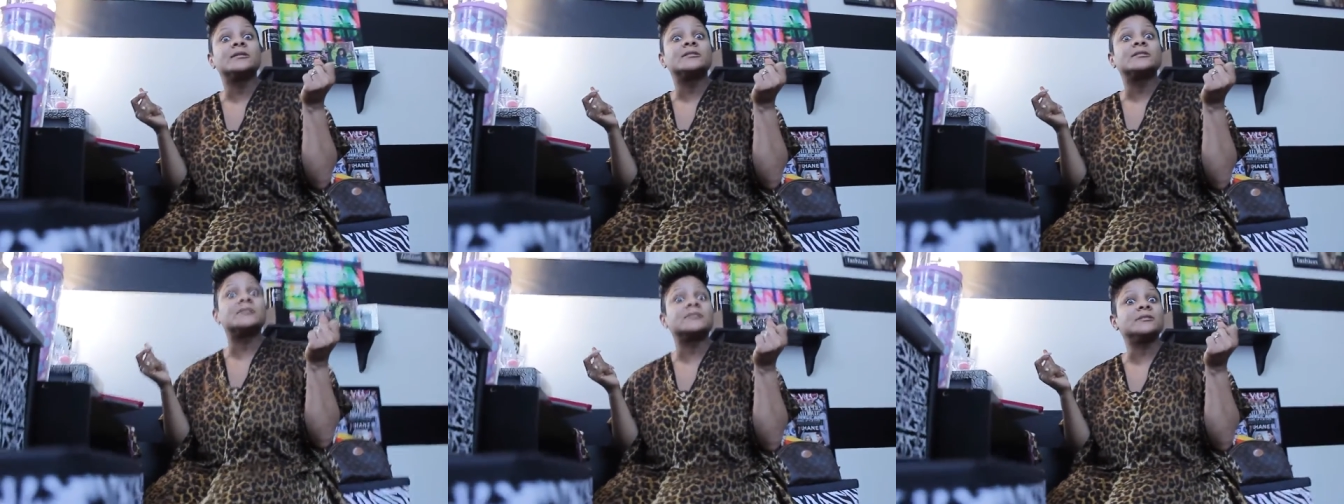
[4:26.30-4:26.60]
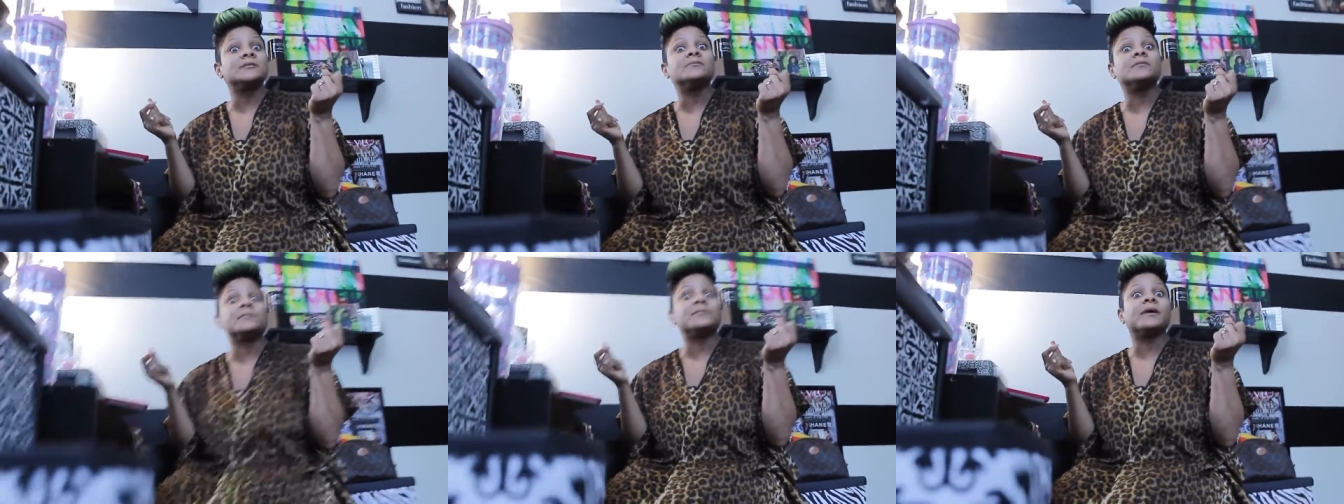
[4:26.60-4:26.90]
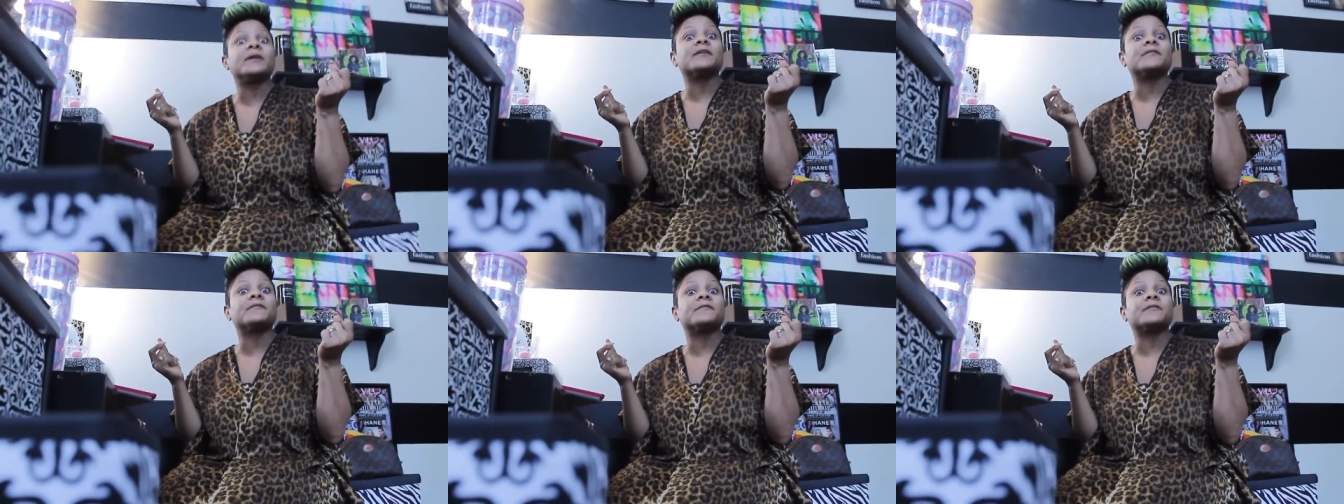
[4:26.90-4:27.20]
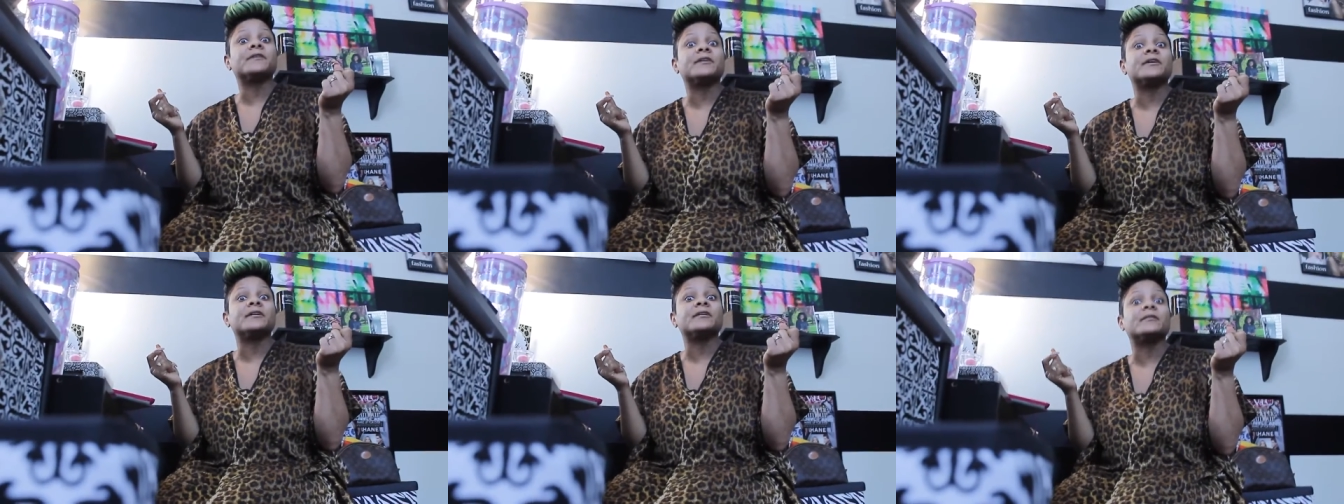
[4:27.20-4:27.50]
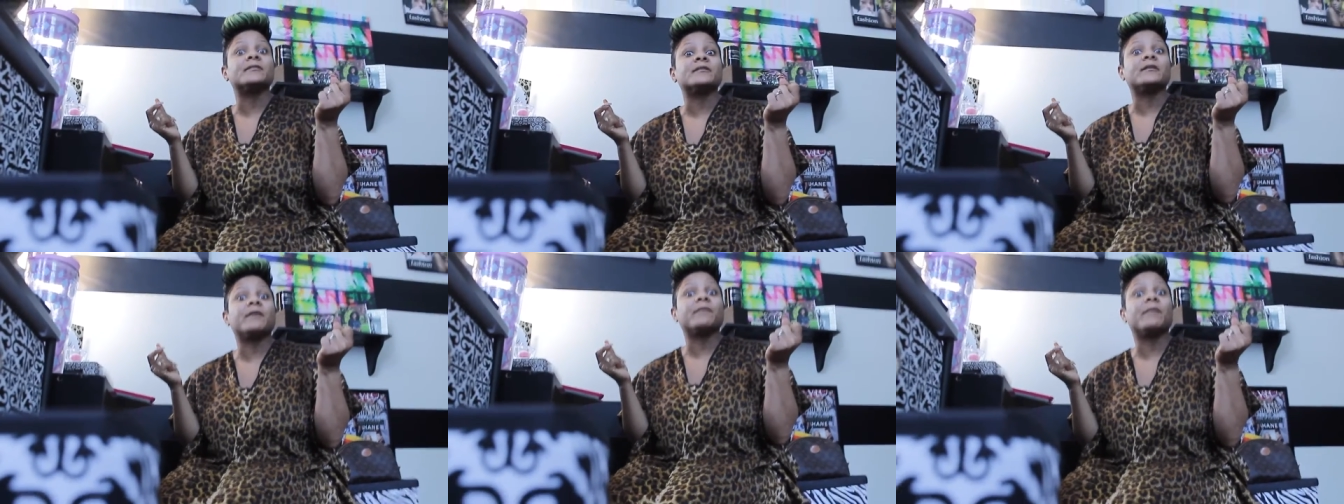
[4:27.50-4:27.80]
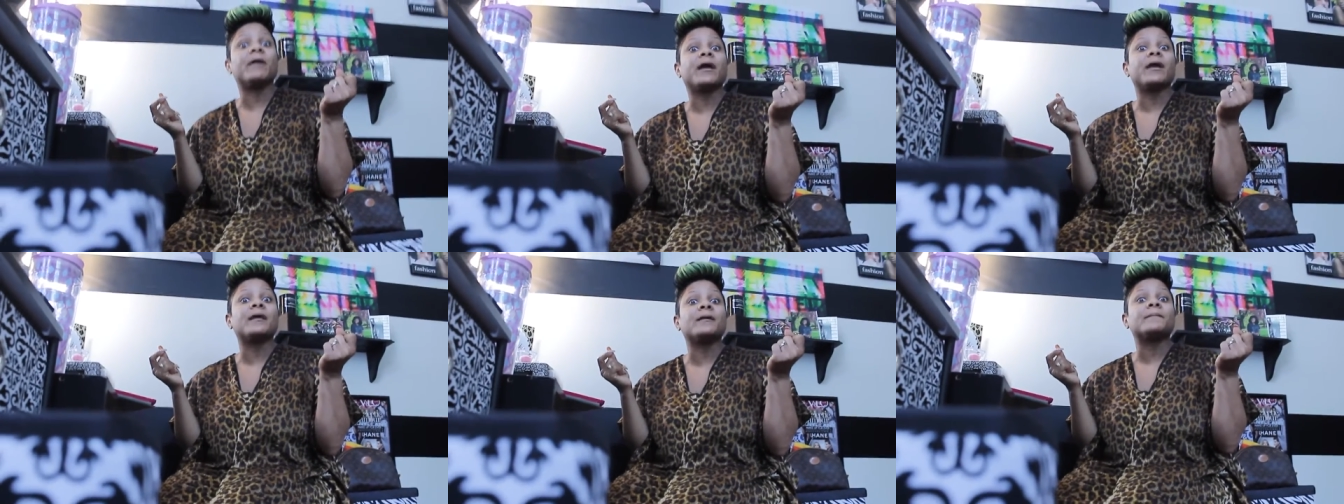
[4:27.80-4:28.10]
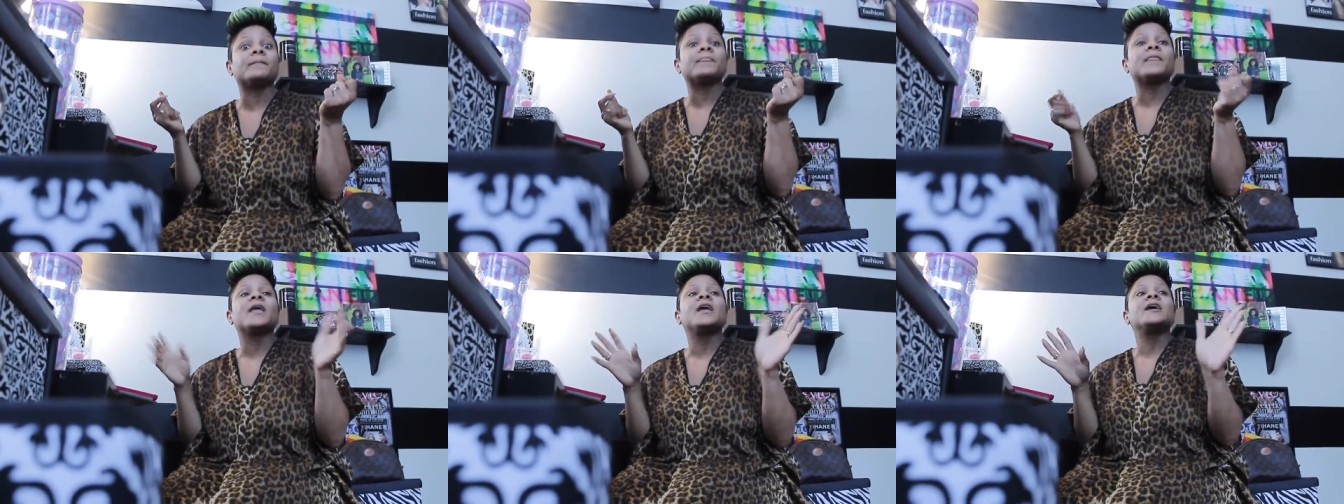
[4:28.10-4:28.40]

She will make a friend, all right?